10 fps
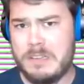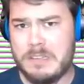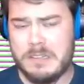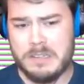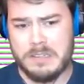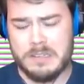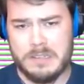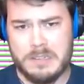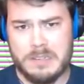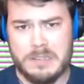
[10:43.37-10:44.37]

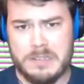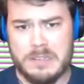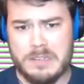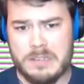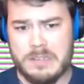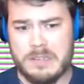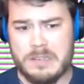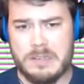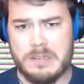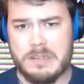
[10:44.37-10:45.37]

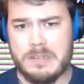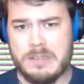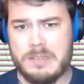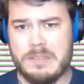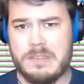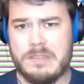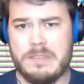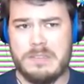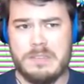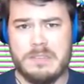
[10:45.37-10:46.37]

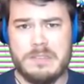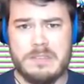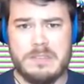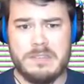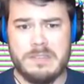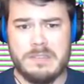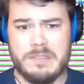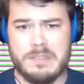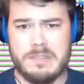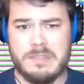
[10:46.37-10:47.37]

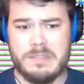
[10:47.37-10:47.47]
(silence)